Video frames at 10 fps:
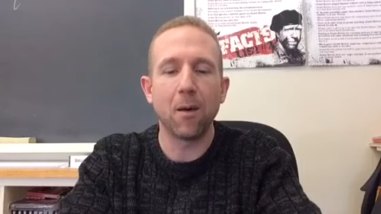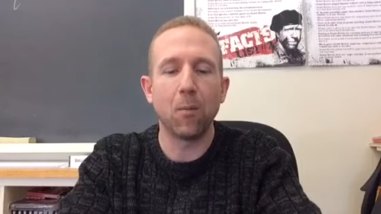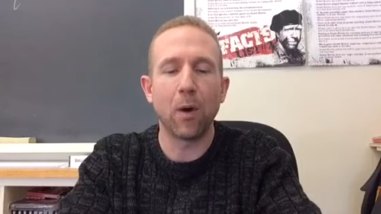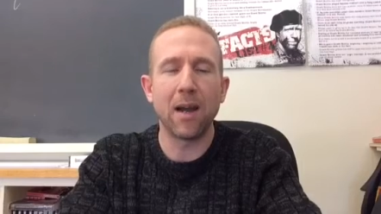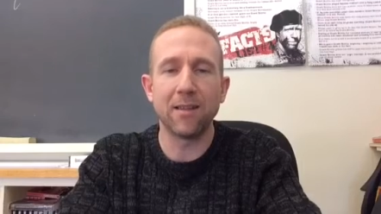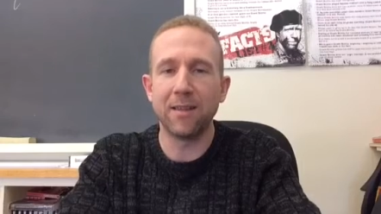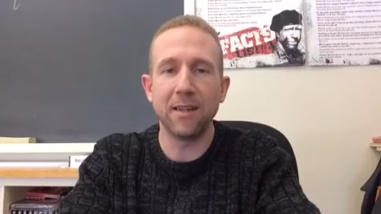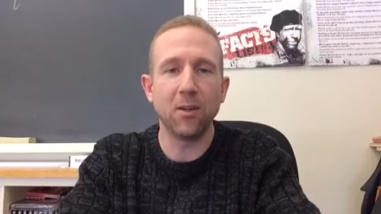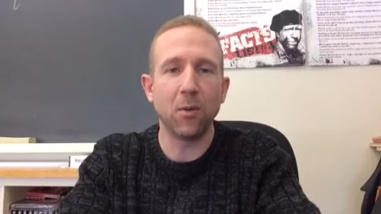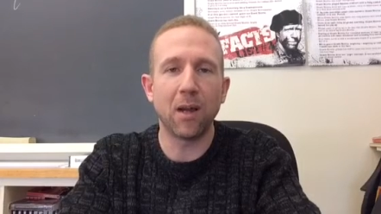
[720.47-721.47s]
whereas
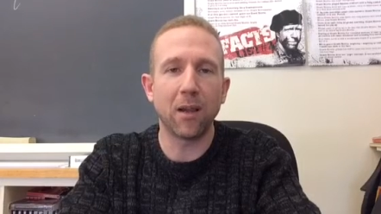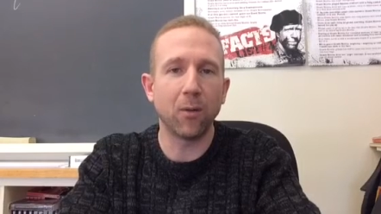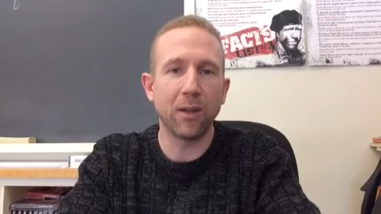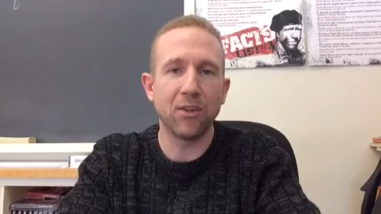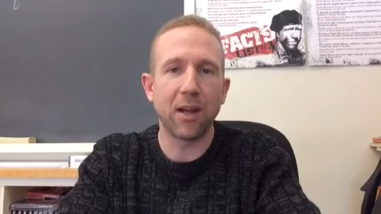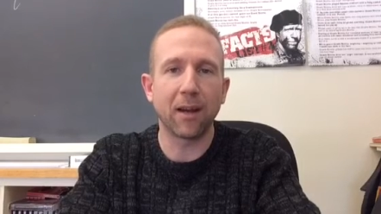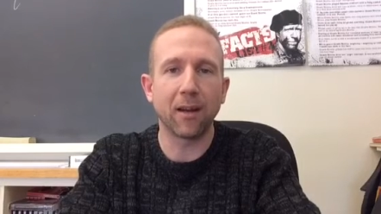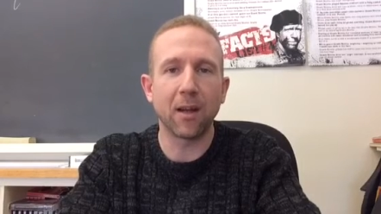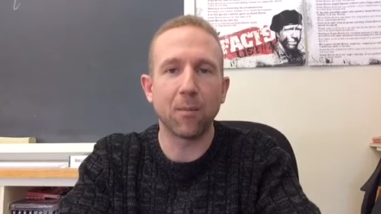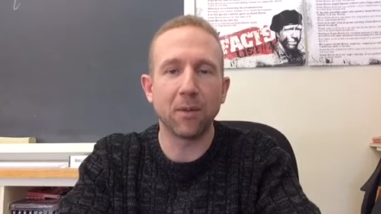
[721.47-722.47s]
D2L, I only check it
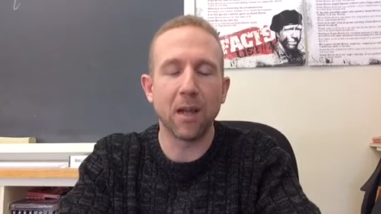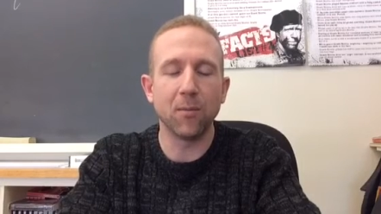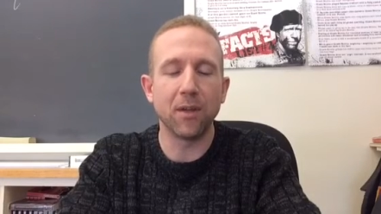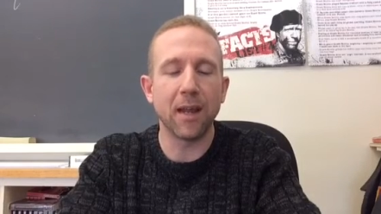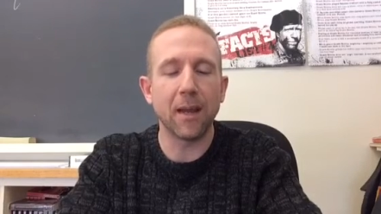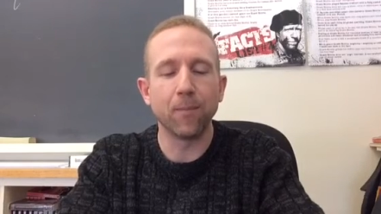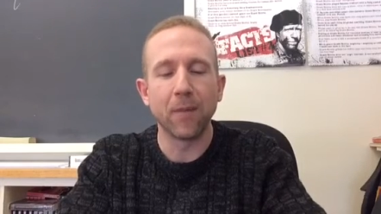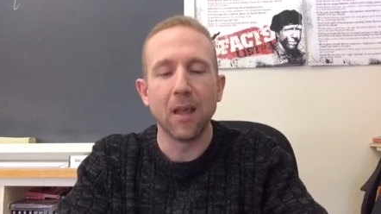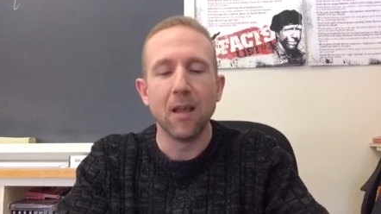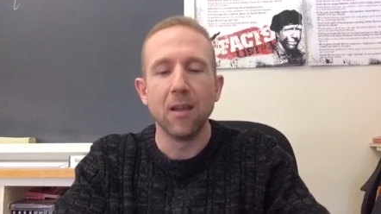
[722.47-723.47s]
a couple times a day.
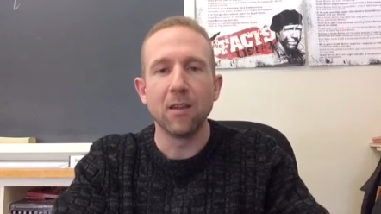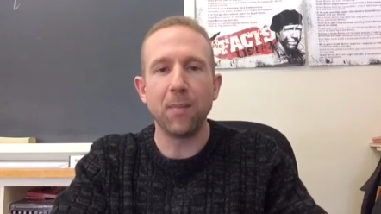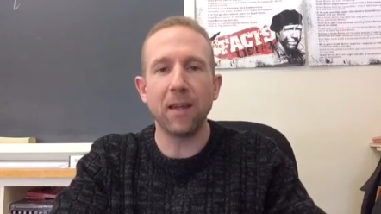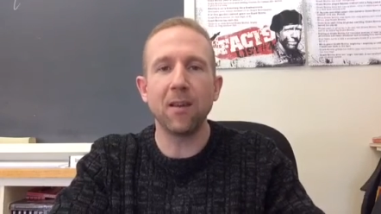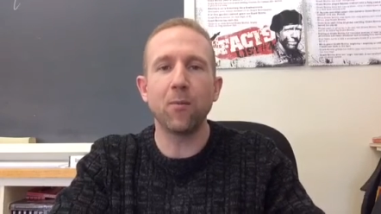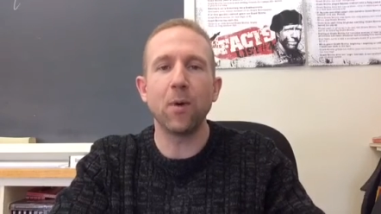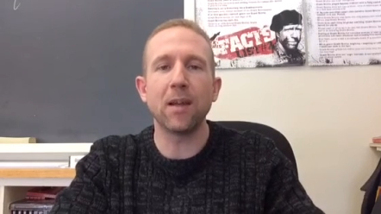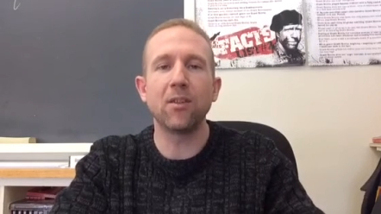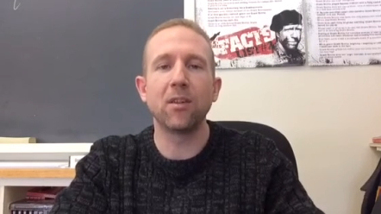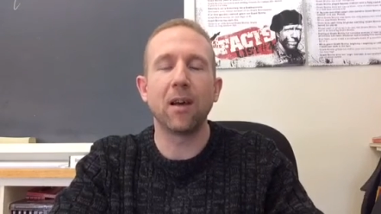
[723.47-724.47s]
Speaking of
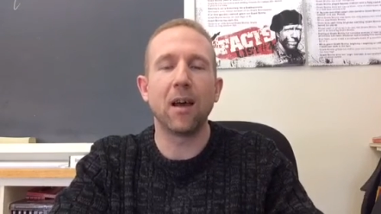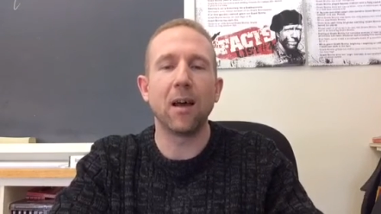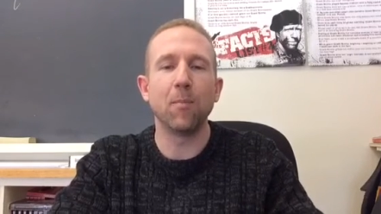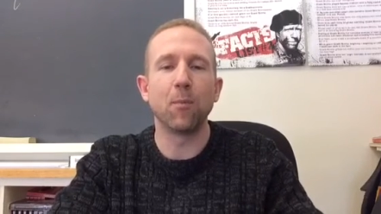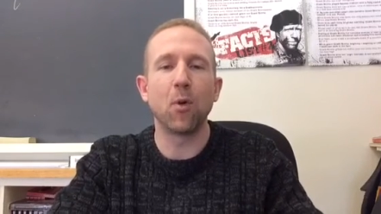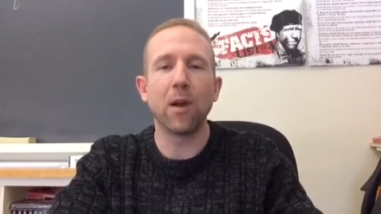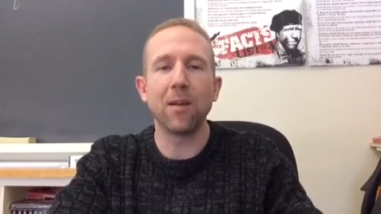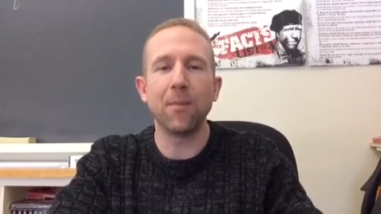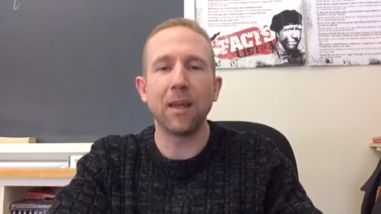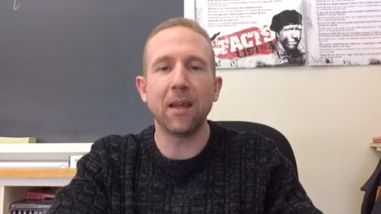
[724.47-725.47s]
which, I'm going
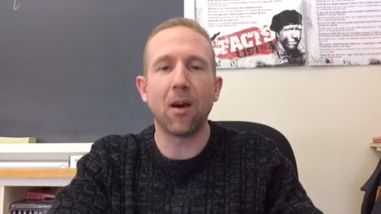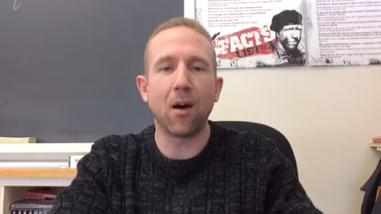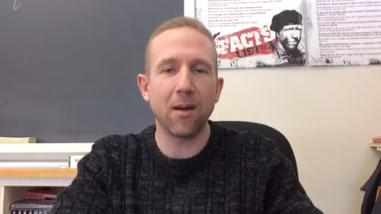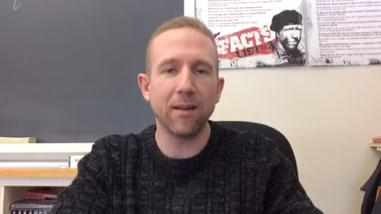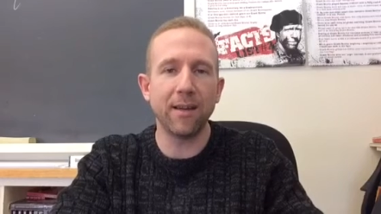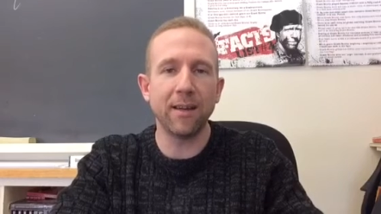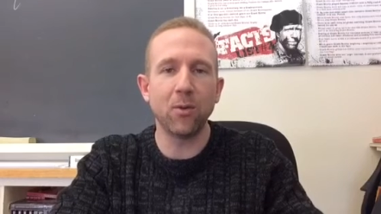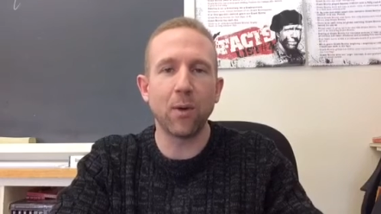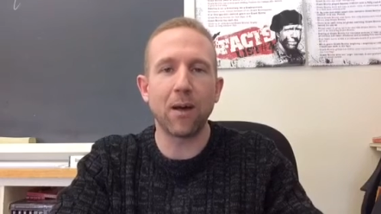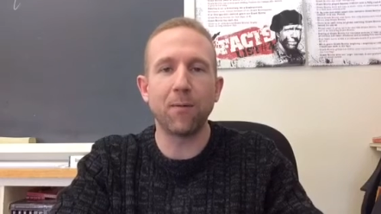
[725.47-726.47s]
to be on
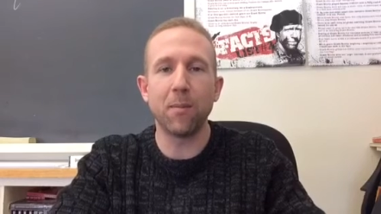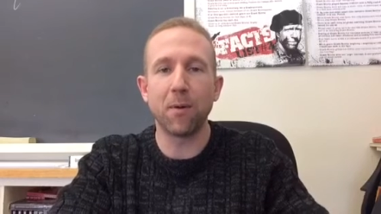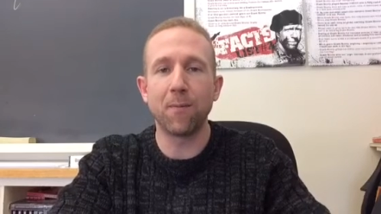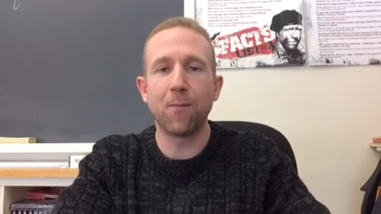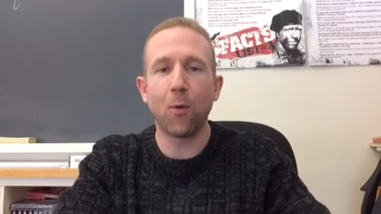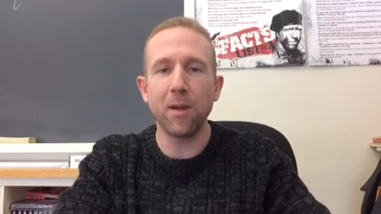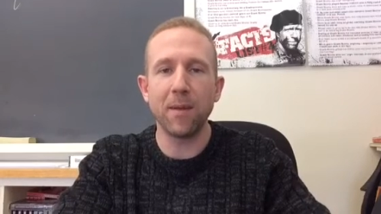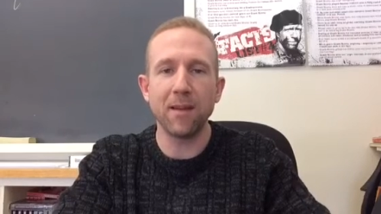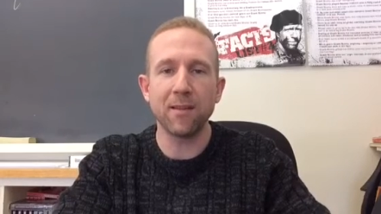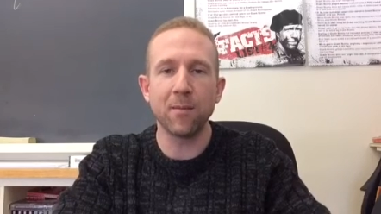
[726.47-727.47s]
D2L for about 40
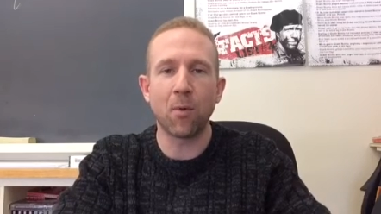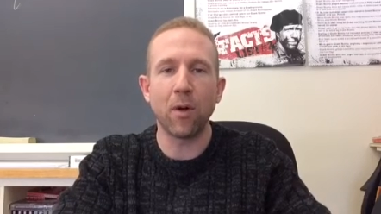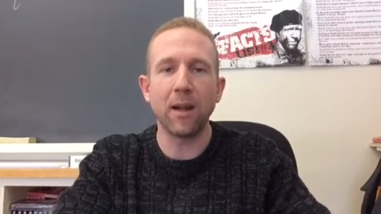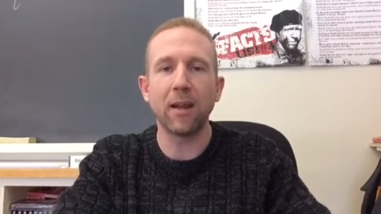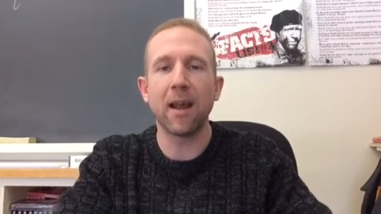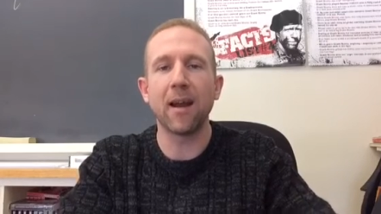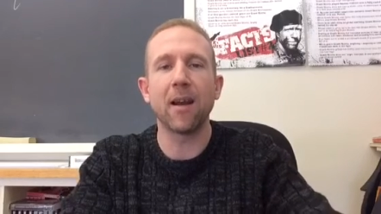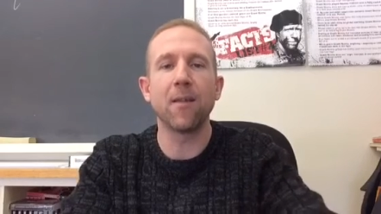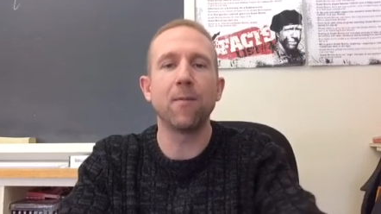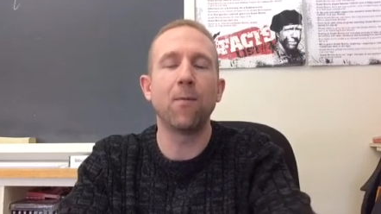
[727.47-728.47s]
minutes in the morning and
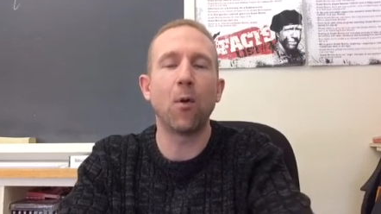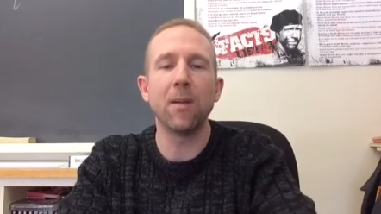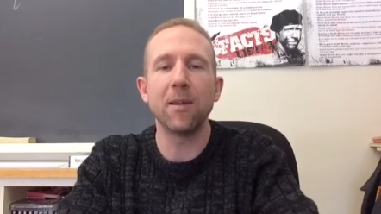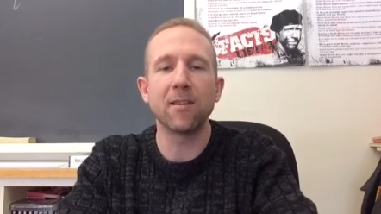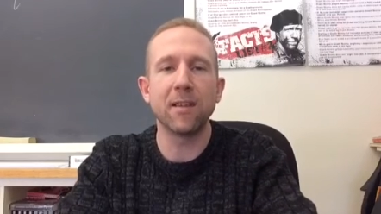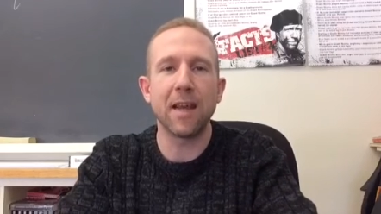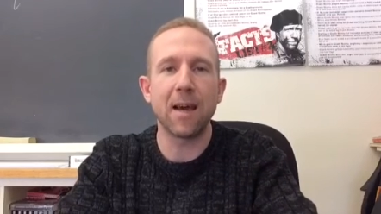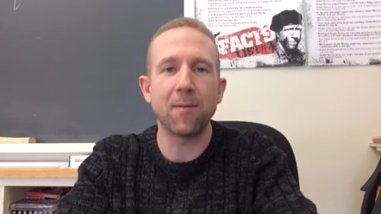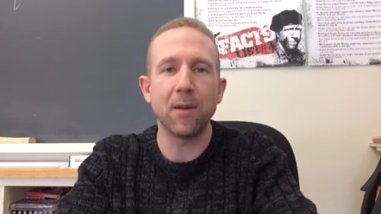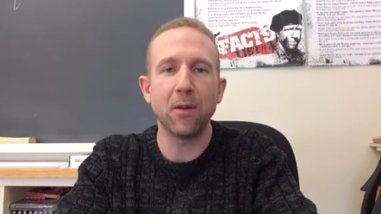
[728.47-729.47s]
another 40 minutes in the
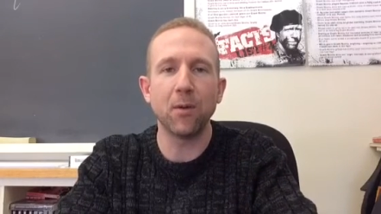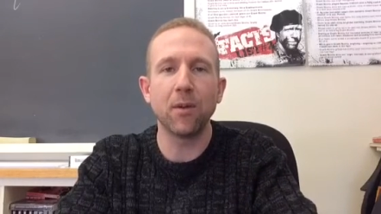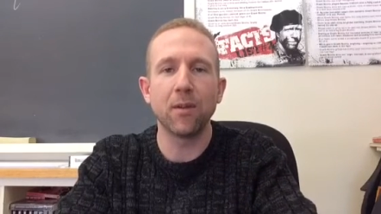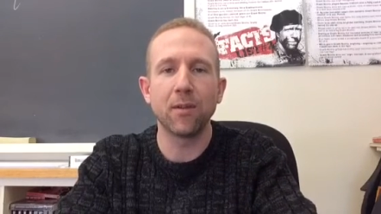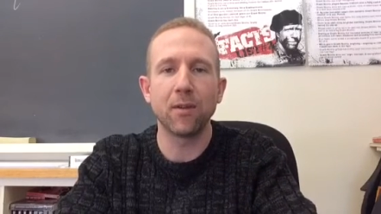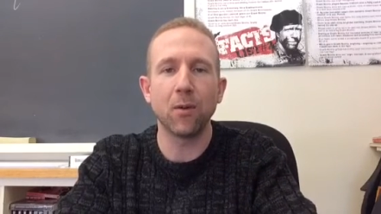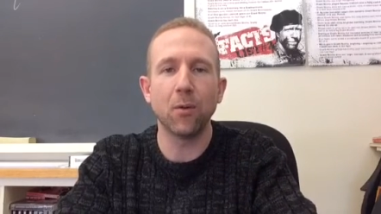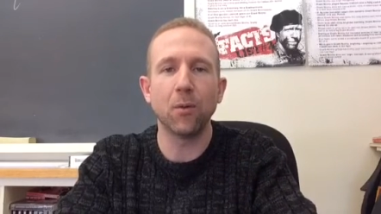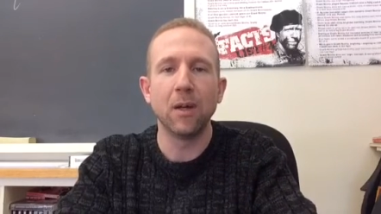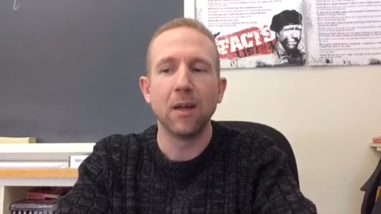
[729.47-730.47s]
afternoon,
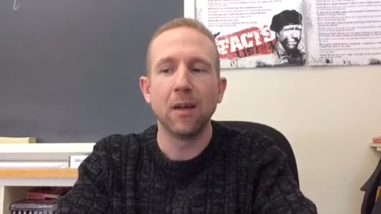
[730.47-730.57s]
so